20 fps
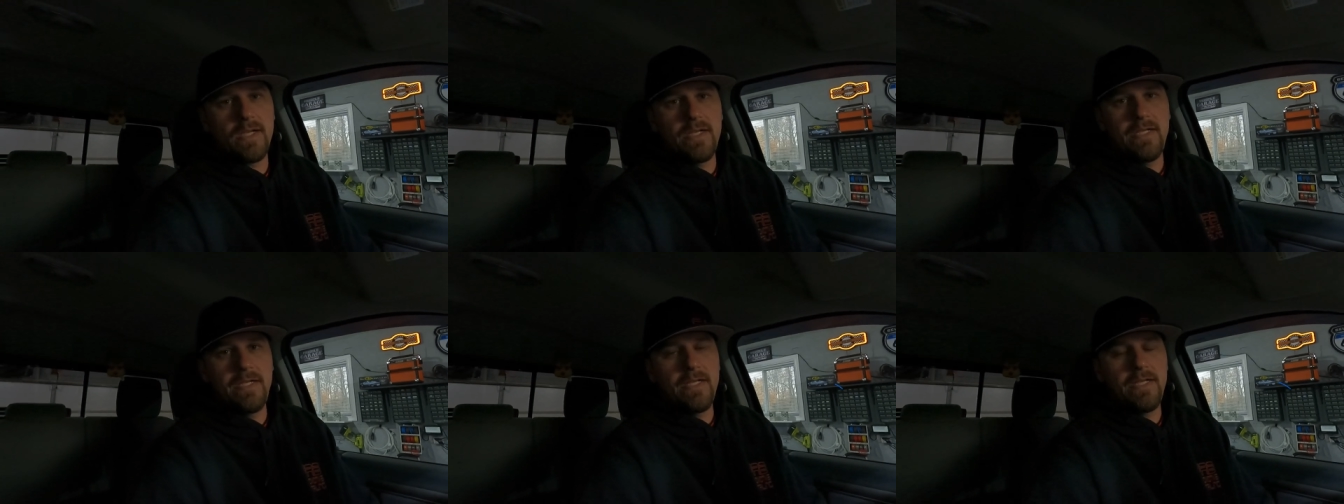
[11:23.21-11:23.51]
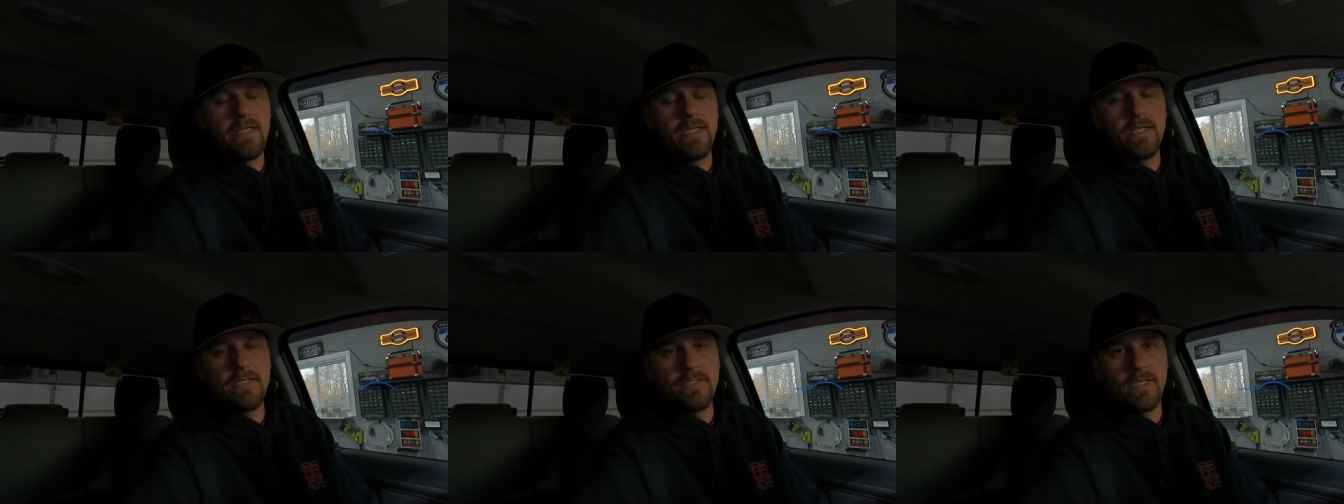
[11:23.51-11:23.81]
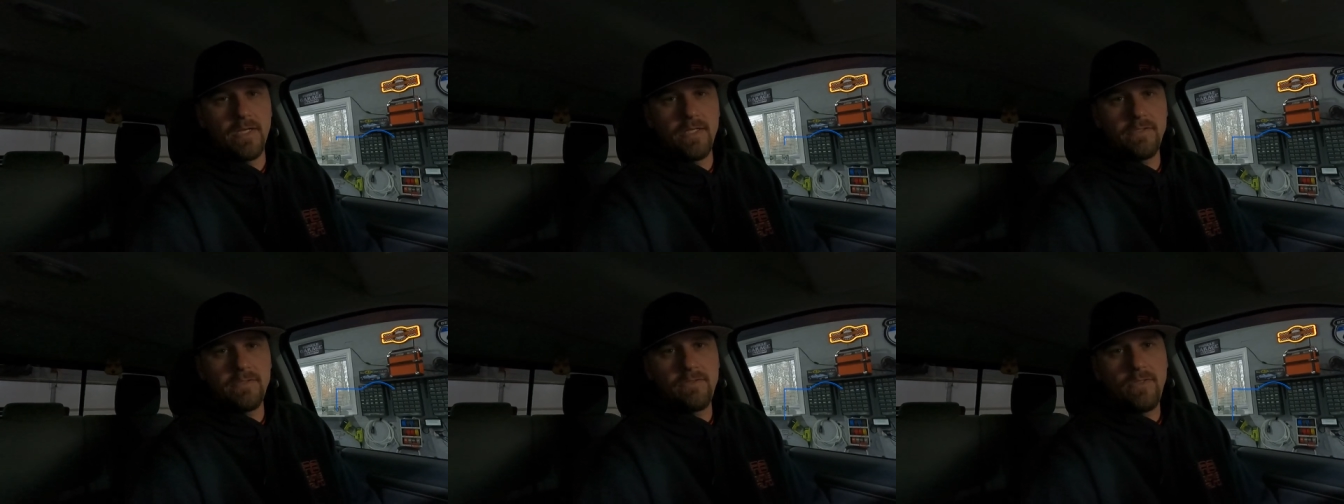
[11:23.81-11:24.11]
that I needed to get
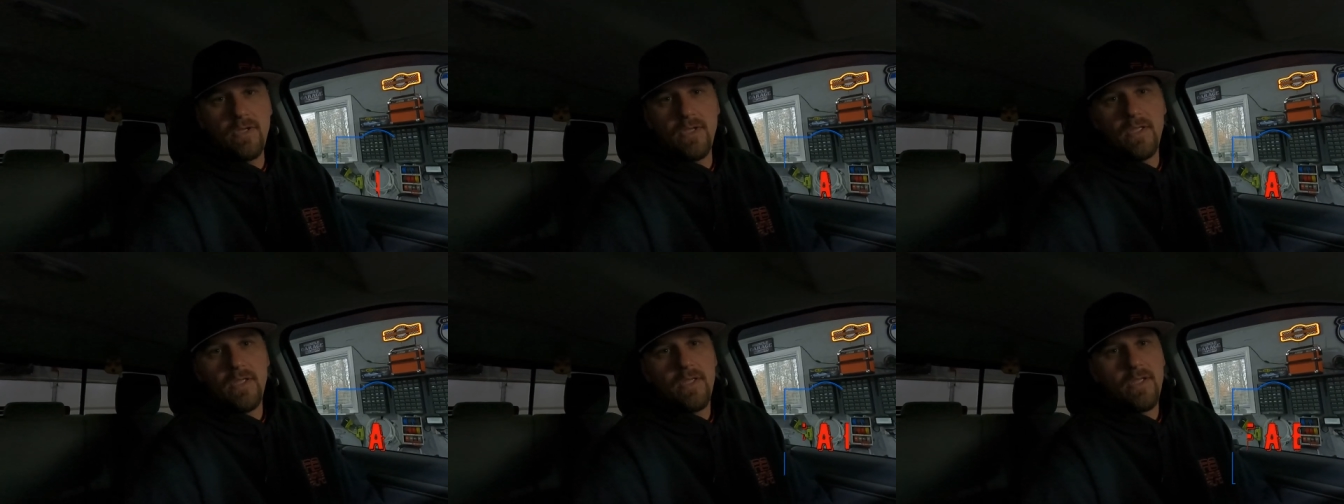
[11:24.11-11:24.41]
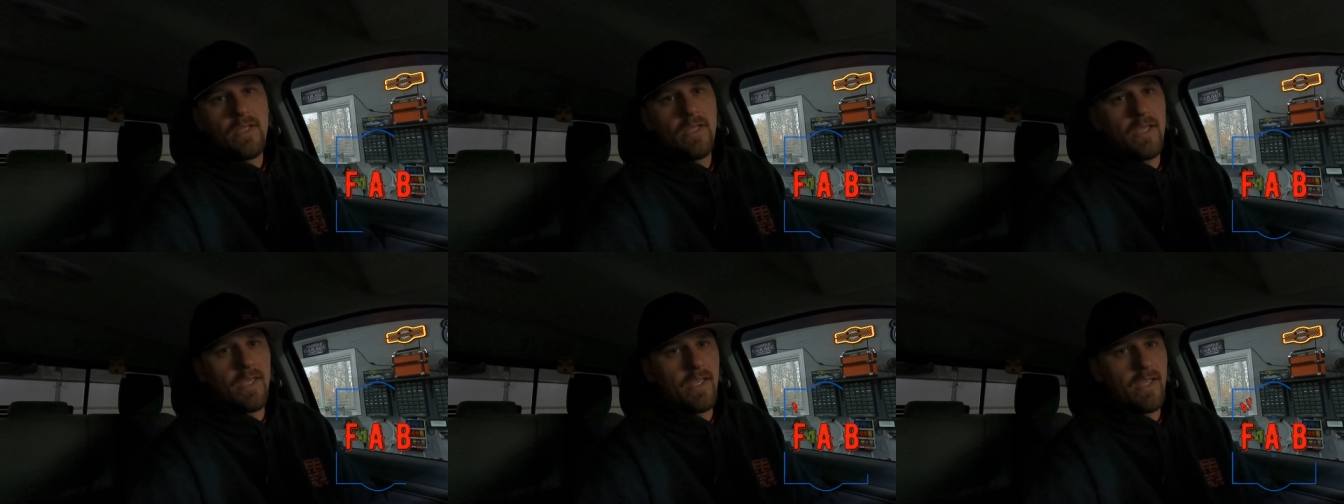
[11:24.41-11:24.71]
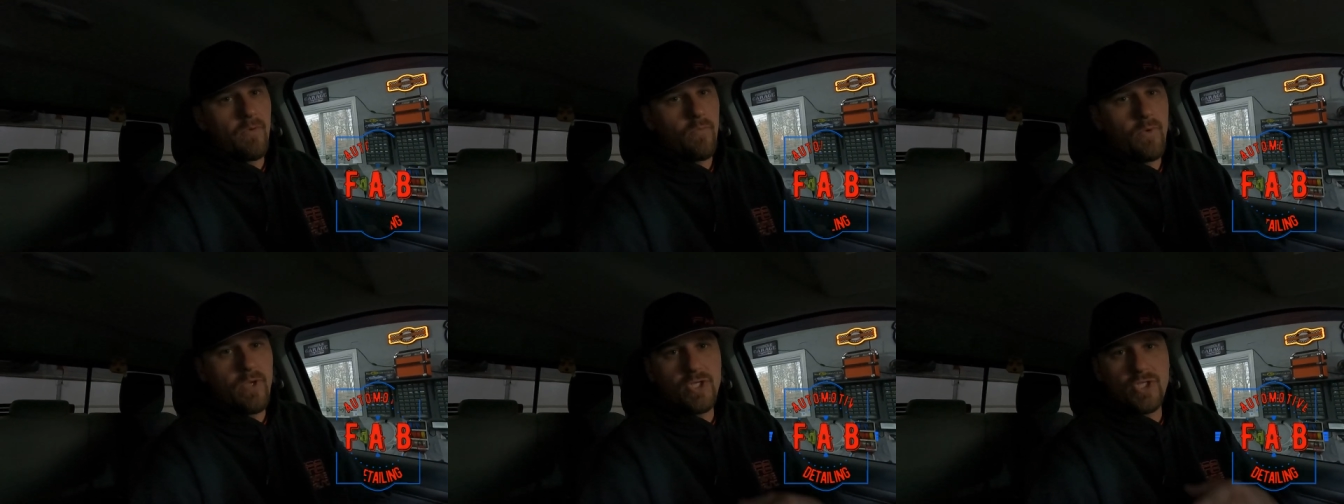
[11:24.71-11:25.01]
done,
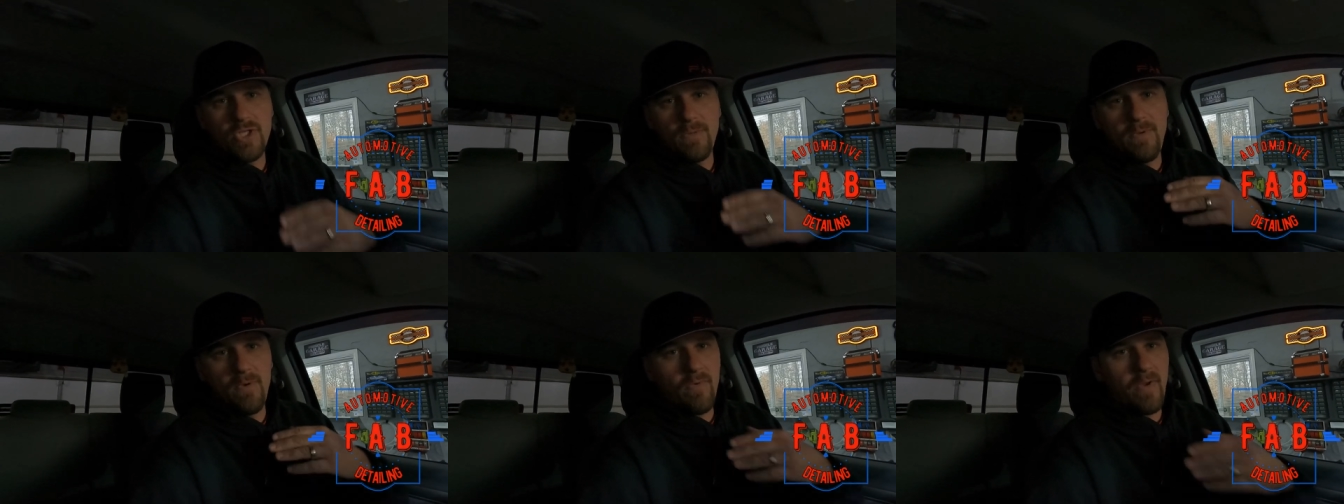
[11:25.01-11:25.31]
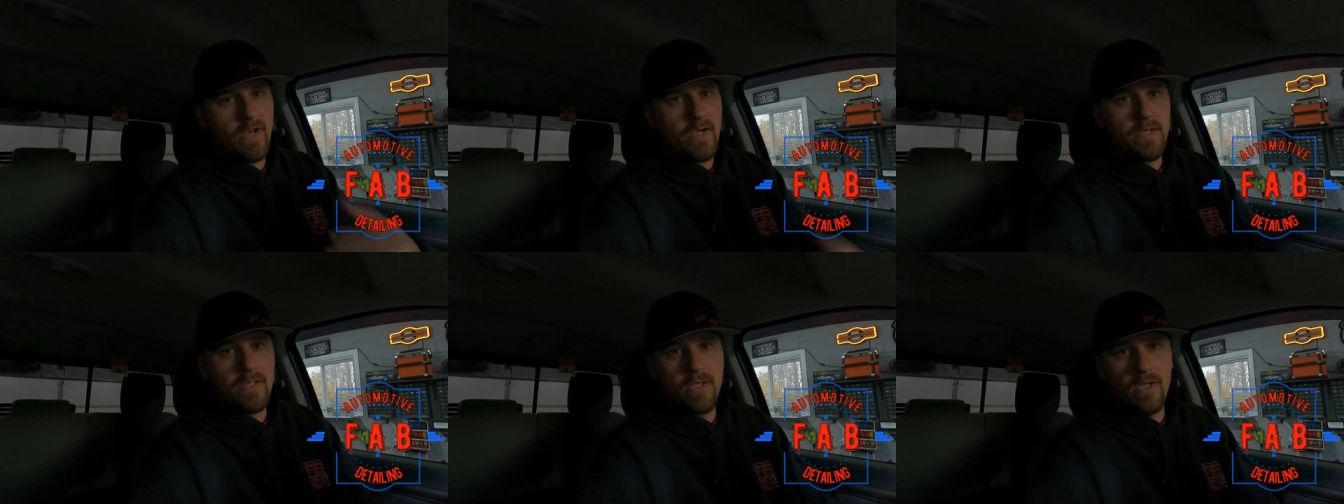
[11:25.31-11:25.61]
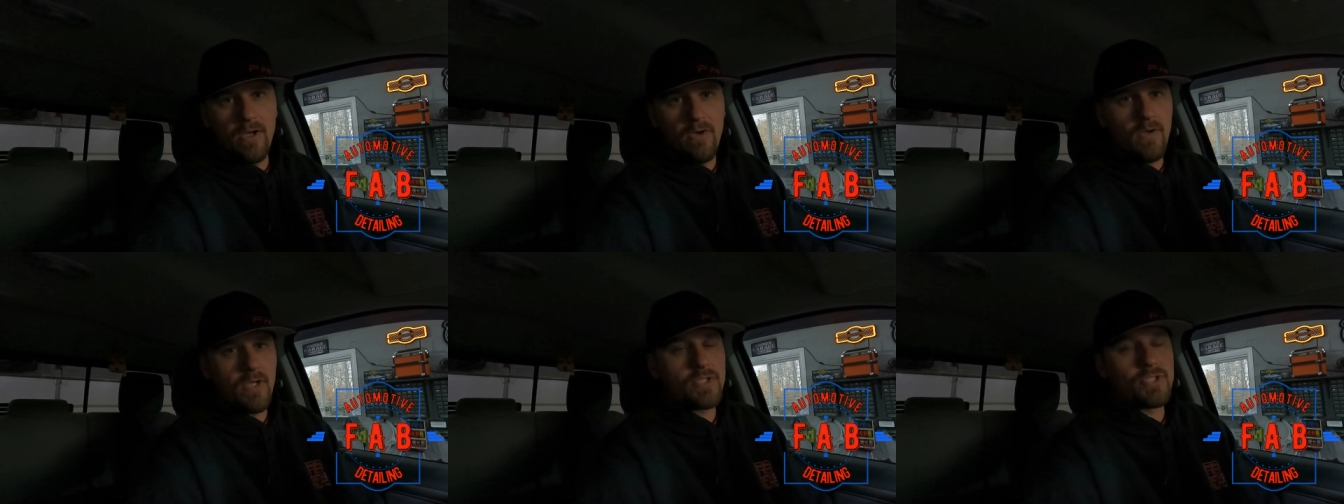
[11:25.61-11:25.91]
and we should be ready to
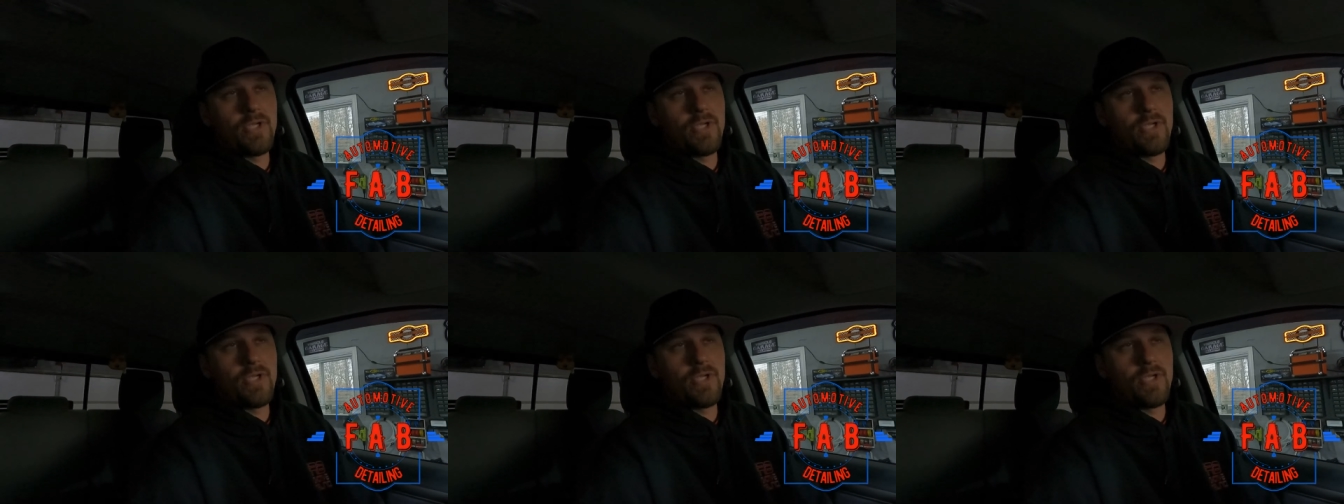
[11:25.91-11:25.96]
go.